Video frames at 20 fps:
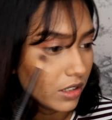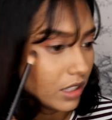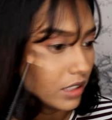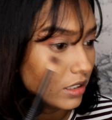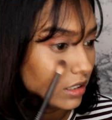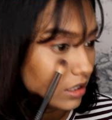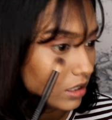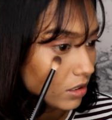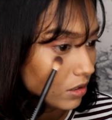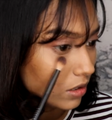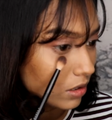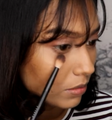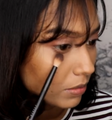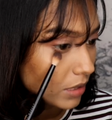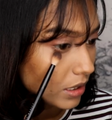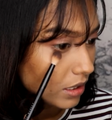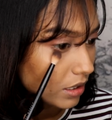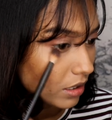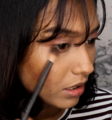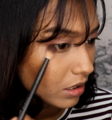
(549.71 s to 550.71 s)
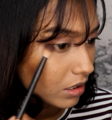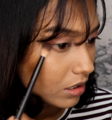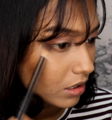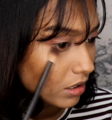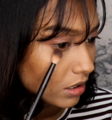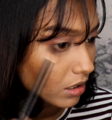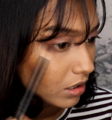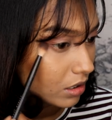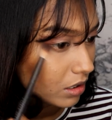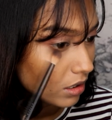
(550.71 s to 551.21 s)
run it along my
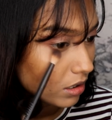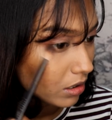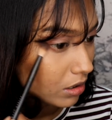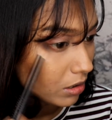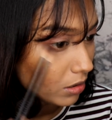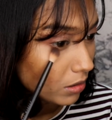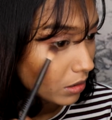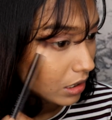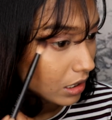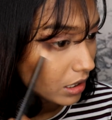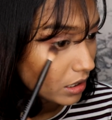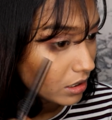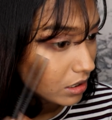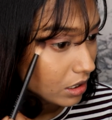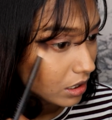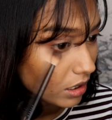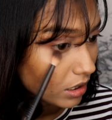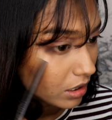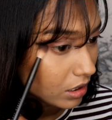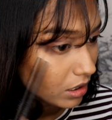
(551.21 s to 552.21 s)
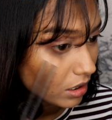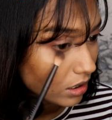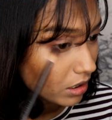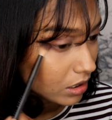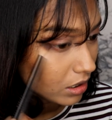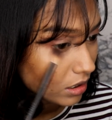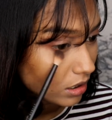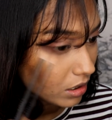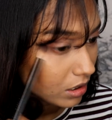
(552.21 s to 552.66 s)
lower lash line.